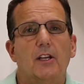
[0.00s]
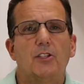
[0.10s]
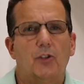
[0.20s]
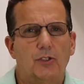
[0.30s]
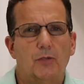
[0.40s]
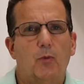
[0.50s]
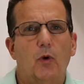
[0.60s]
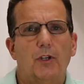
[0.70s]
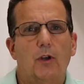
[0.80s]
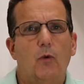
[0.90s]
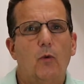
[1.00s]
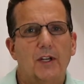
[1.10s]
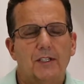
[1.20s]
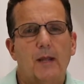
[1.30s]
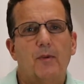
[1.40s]
So it's important to know
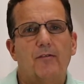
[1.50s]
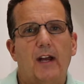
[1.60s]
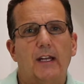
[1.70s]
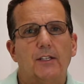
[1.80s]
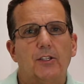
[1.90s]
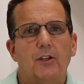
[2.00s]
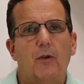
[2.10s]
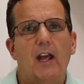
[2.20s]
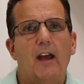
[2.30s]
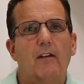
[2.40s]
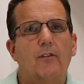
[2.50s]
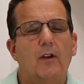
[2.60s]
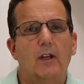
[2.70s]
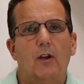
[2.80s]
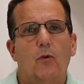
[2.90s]
what type of financing you have,
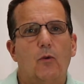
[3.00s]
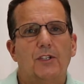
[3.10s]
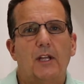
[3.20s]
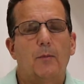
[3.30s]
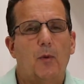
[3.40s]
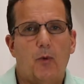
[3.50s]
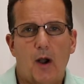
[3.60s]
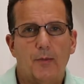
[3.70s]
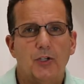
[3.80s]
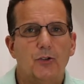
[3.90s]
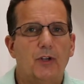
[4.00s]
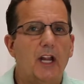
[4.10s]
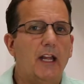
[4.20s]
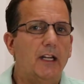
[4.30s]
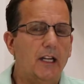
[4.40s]
what type of properties you
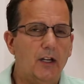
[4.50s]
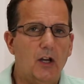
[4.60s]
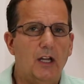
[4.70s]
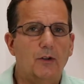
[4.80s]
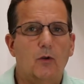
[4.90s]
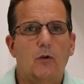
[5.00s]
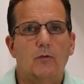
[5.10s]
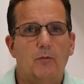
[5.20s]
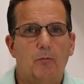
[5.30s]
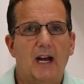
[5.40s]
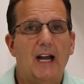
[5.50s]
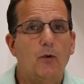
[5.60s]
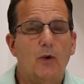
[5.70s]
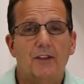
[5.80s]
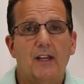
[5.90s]
can and cannot buy
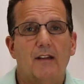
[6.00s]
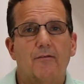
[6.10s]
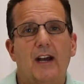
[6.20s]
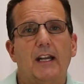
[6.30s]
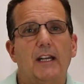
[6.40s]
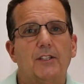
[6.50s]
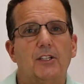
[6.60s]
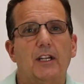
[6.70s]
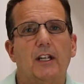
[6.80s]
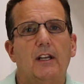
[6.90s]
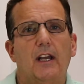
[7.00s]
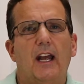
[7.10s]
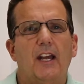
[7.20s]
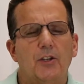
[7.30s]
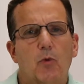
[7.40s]
with that financing,
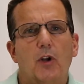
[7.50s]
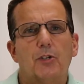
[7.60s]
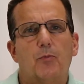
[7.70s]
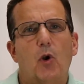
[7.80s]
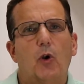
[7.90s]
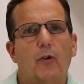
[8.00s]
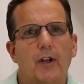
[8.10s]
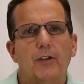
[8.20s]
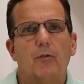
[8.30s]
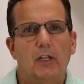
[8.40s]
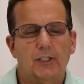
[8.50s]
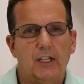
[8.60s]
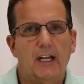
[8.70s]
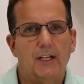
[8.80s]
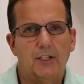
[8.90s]
and your mortgage broker and your real
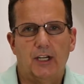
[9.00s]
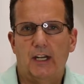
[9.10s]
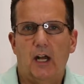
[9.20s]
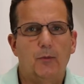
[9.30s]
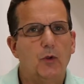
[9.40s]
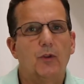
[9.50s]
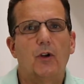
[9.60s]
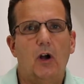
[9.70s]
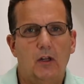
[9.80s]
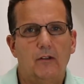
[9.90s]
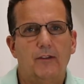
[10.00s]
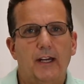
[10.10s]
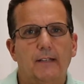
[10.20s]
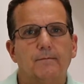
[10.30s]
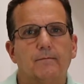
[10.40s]
estate agent can help you with all of that.